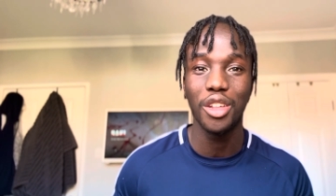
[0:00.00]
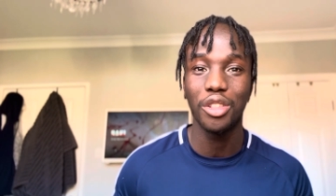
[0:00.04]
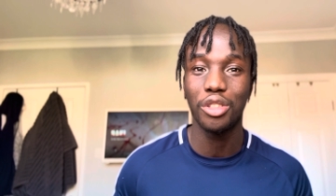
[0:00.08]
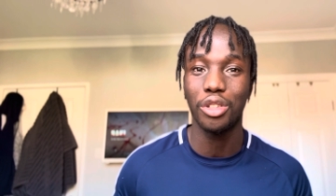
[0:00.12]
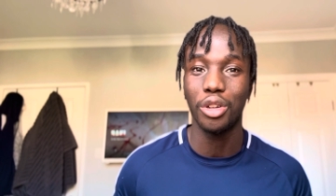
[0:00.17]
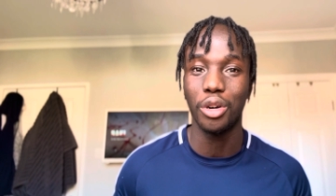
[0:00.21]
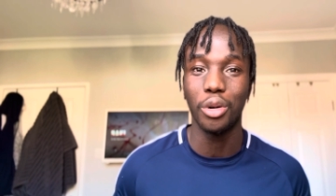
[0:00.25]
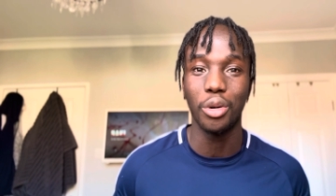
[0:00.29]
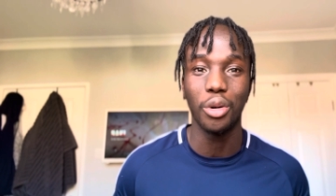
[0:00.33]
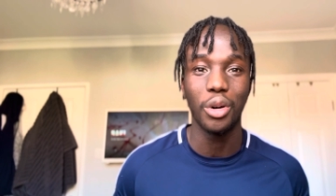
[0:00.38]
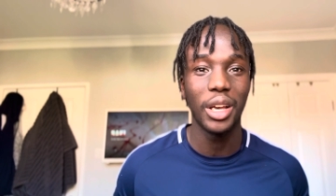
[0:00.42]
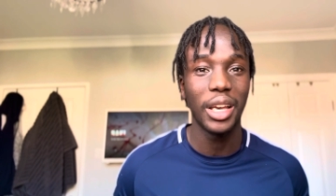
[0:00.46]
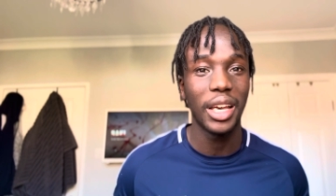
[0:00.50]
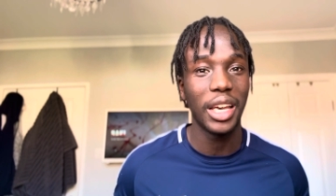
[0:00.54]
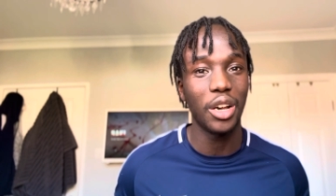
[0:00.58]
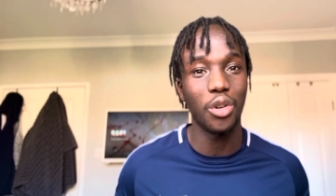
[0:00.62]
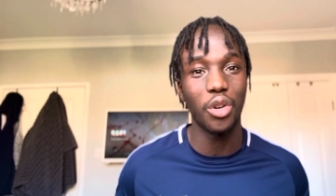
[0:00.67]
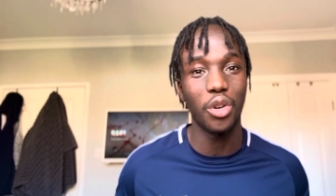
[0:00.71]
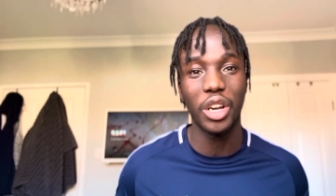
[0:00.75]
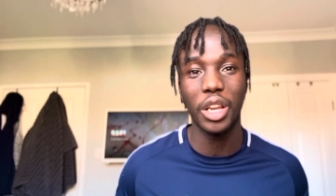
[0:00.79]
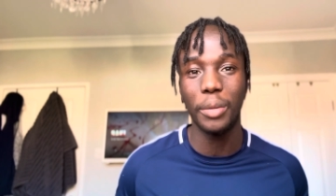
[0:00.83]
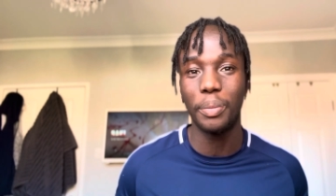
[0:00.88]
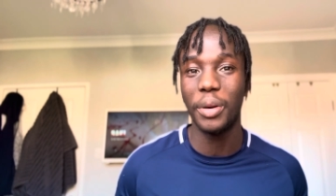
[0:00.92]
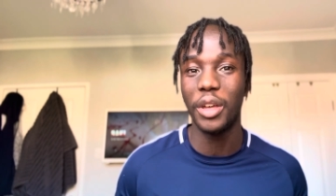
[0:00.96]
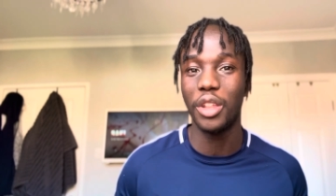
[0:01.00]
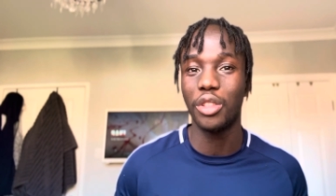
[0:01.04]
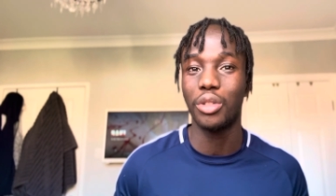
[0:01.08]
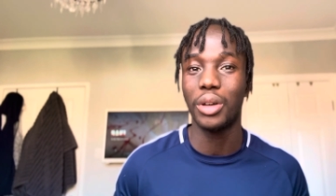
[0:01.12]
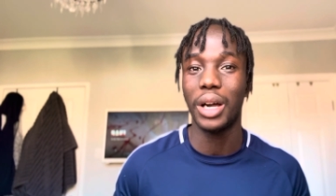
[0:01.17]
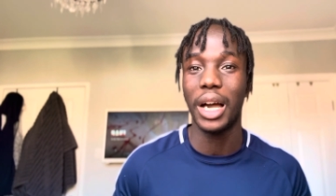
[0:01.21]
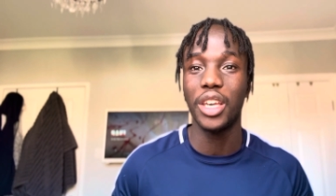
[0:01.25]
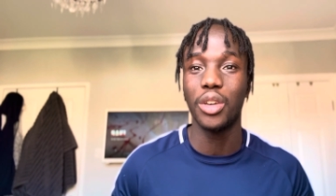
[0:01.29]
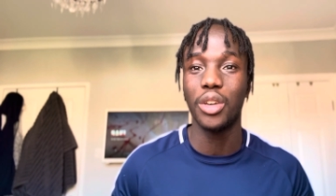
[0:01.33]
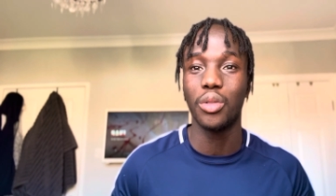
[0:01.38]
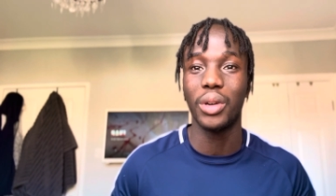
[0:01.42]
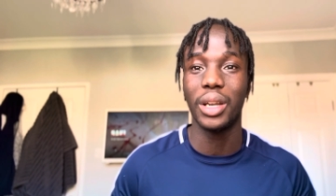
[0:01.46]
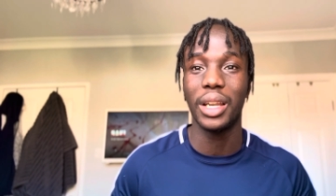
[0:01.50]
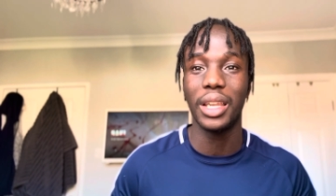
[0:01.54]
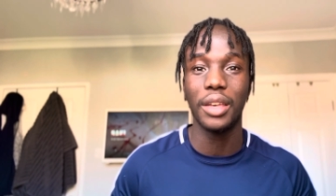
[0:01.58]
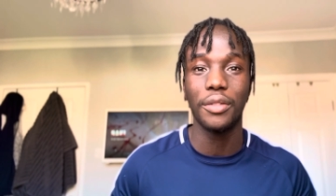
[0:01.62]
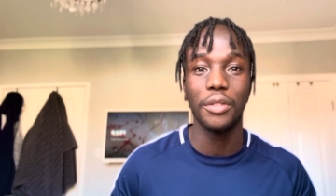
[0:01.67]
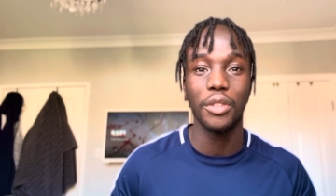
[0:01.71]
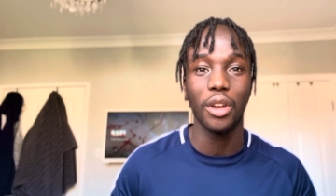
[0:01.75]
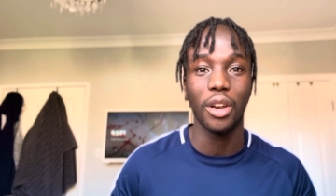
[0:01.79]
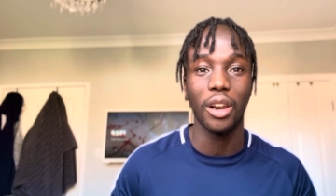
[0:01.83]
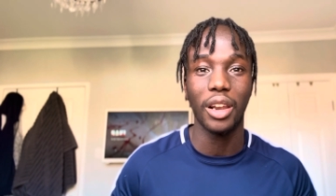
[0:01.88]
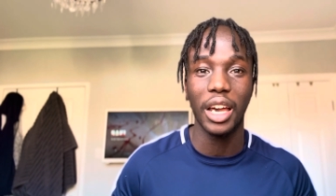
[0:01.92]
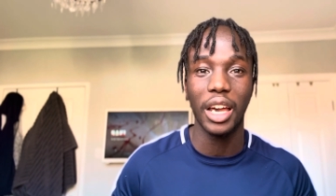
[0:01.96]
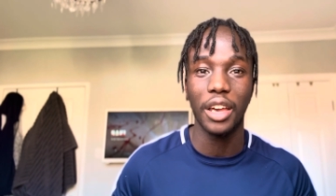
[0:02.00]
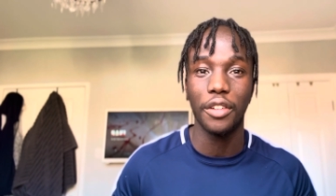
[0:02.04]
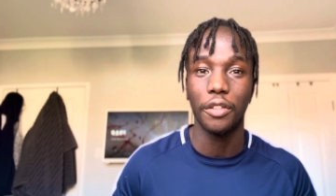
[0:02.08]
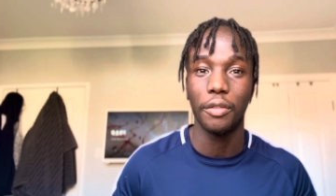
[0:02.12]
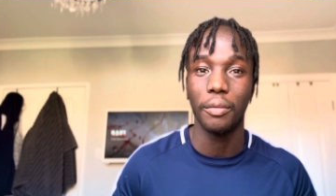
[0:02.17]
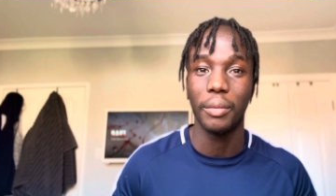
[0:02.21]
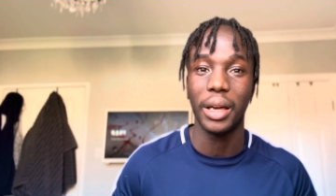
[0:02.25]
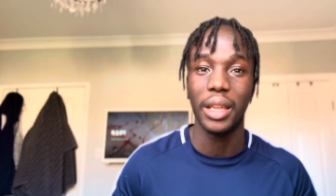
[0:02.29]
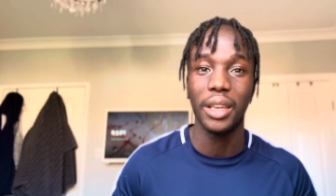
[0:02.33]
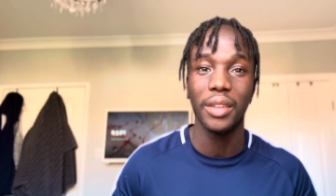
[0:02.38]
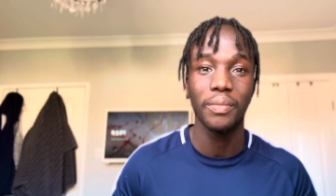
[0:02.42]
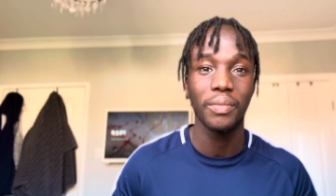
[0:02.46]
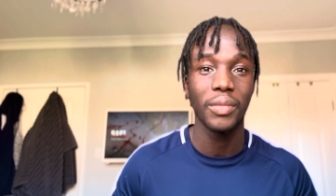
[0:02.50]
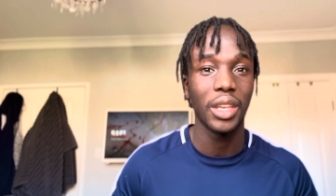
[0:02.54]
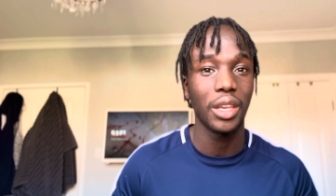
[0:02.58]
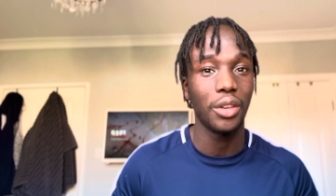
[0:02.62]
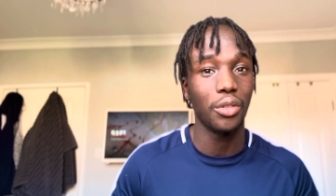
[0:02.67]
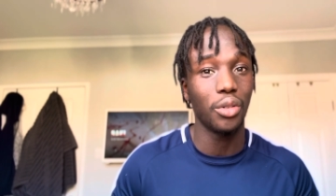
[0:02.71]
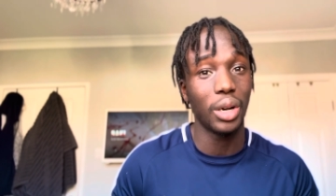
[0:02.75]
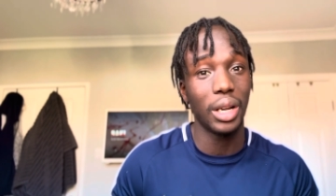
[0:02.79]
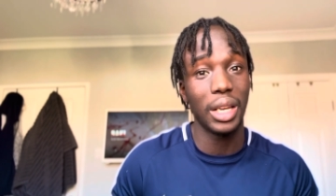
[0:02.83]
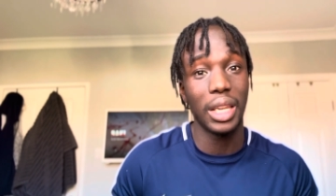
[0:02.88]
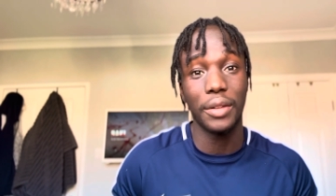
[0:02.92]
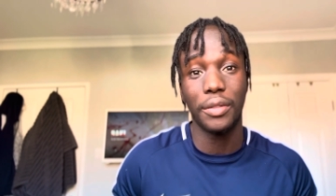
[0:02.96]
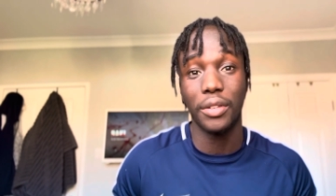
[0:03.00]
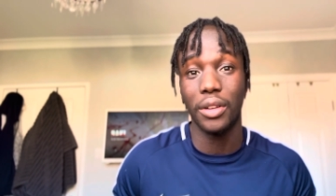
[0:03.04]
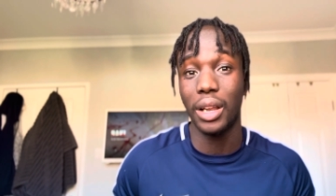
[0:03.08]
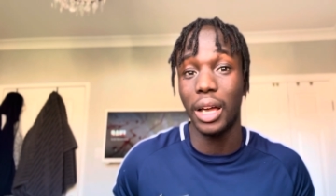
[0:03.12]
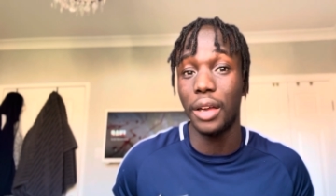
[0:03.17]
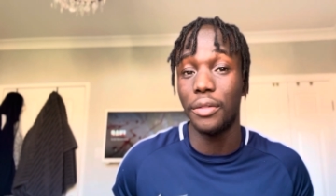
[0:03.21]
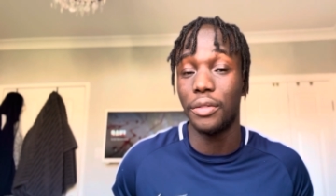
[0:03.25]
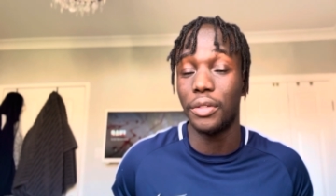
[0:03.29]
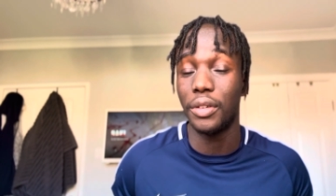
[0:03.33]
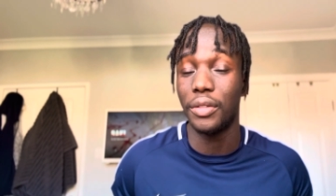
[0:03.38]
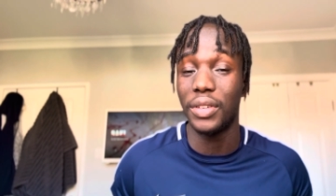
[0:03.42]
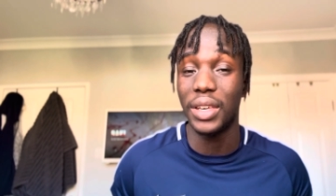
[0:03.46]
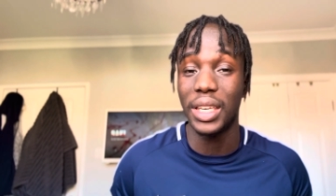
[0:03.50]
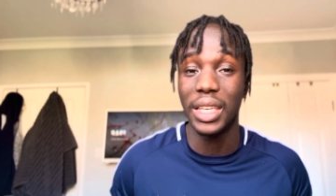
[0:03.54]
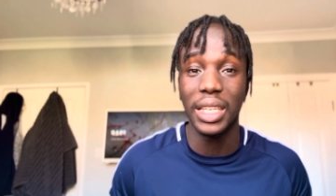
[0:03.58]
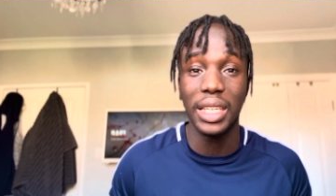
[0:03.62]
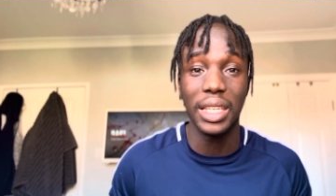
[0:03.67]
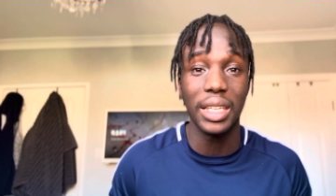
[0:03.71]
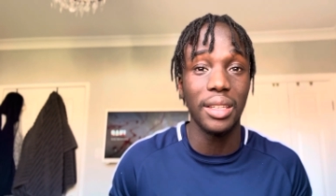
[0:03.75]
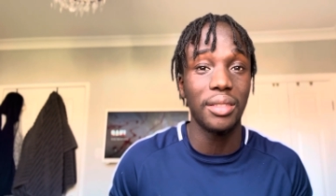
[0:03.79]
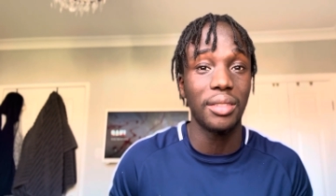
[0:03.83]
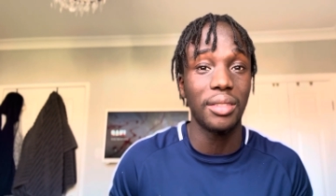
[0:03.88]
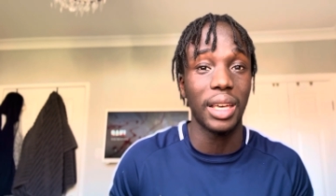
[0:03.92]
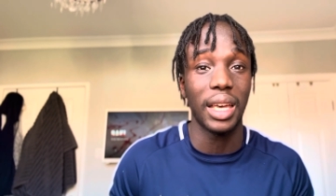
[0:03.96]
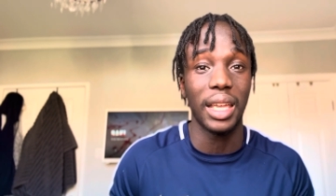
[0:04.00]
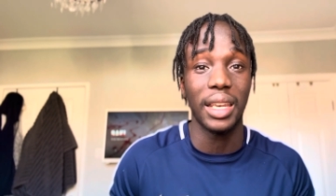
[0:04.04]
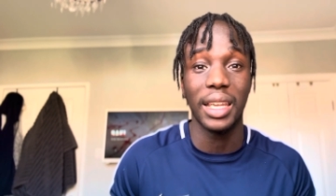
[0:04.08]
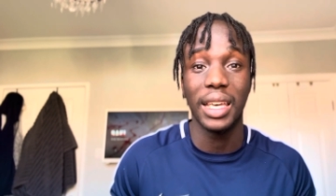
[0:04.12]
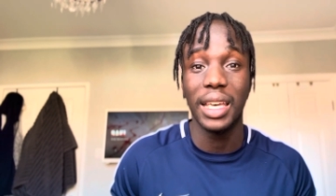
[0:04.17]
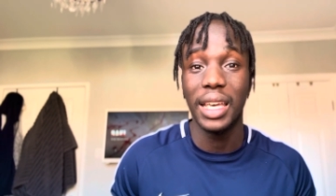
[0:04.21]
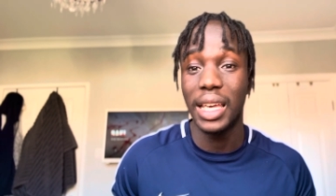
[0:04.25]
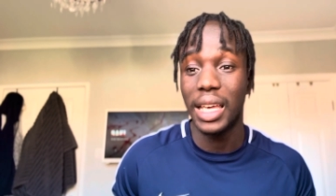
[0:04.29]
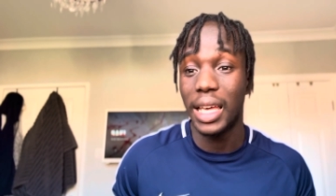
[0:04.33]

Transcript: So it all depends on how you want to live your life, man. You want to live your life with ease and